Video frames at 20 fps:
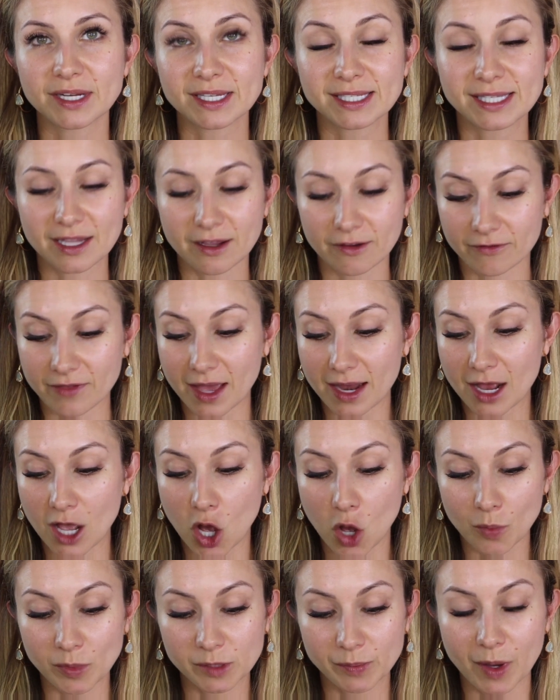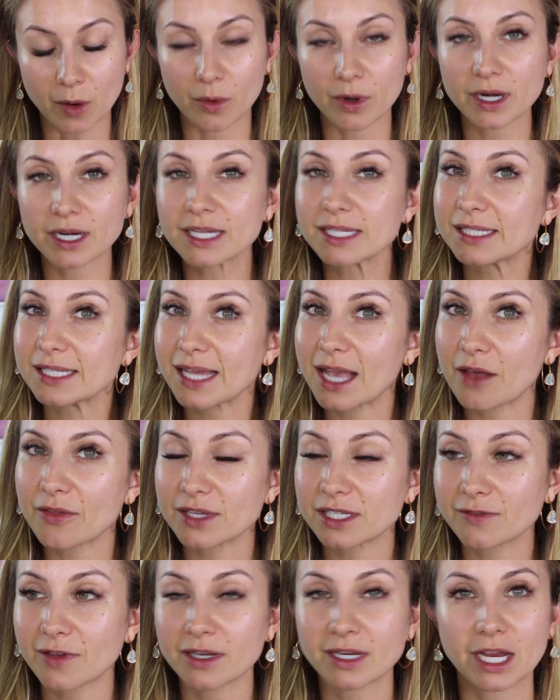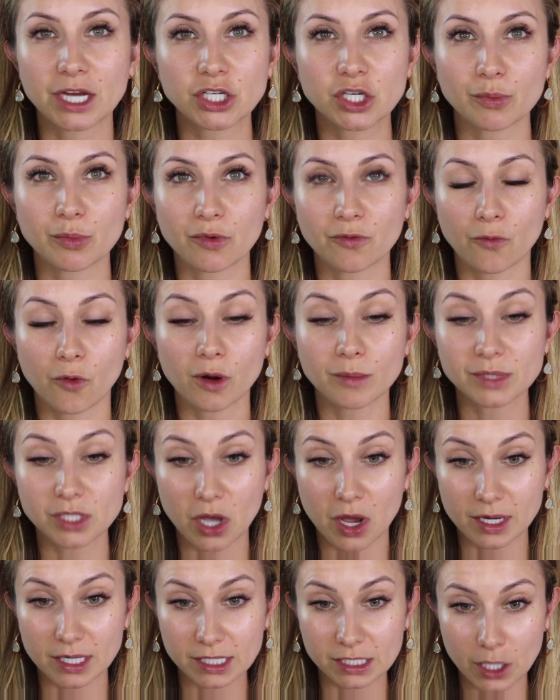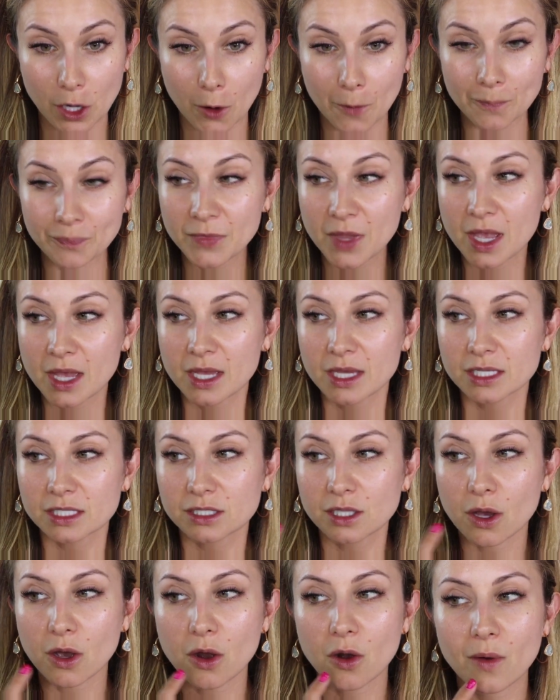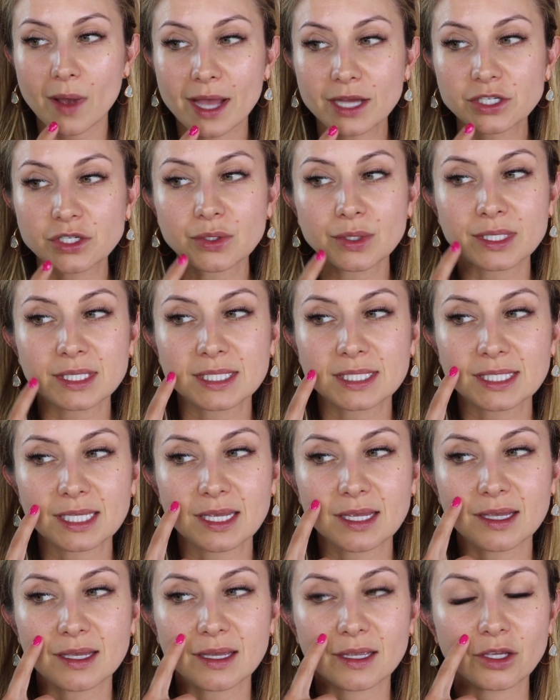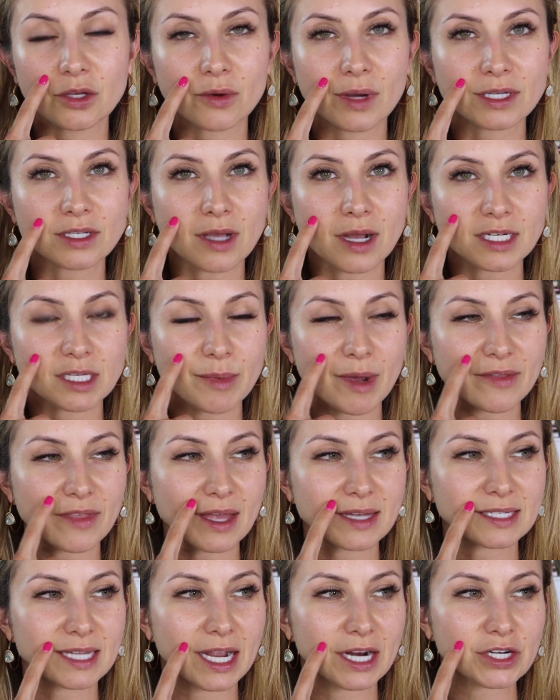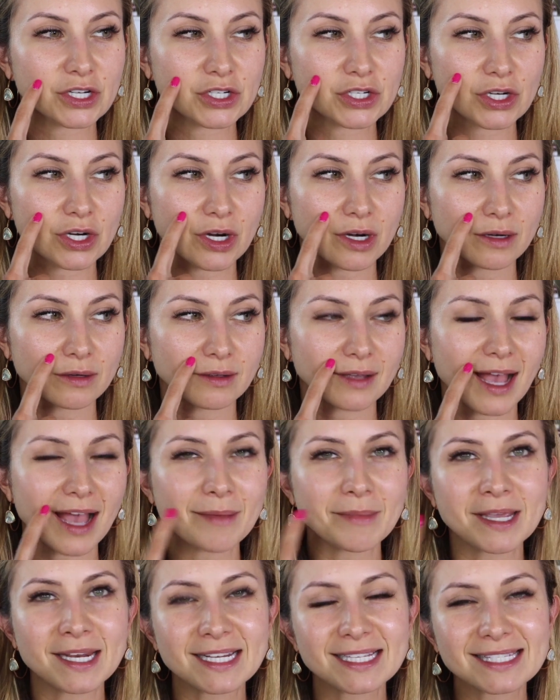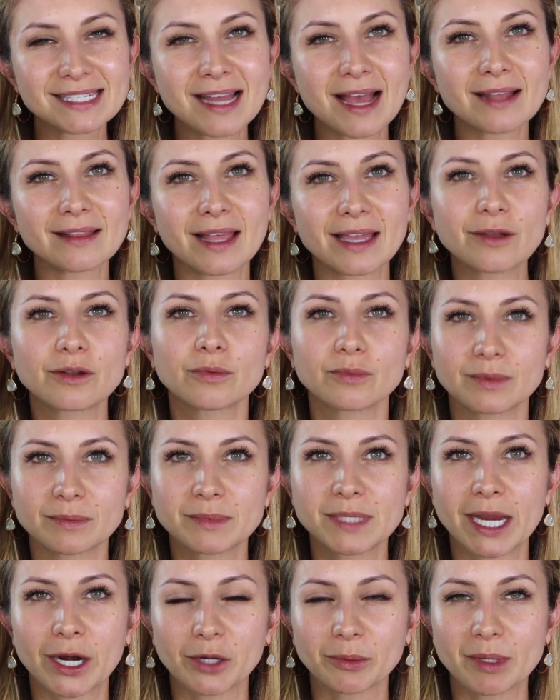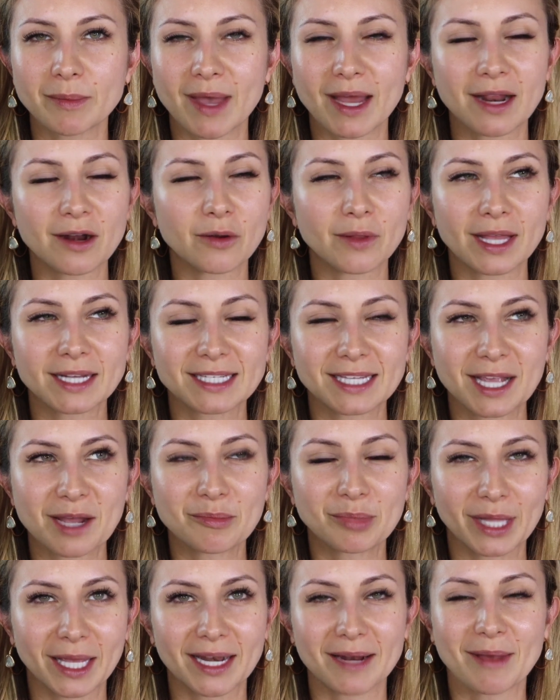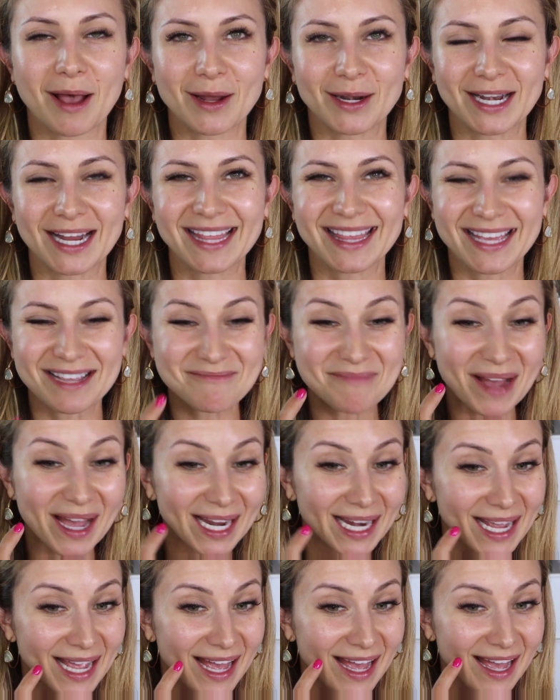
to see if that helps. But we're gonna see how this foundation performs on its own. So as you can see, you know, I talked about that texture. I mean, it's not like terribly bad. I don't like to complain about anything, but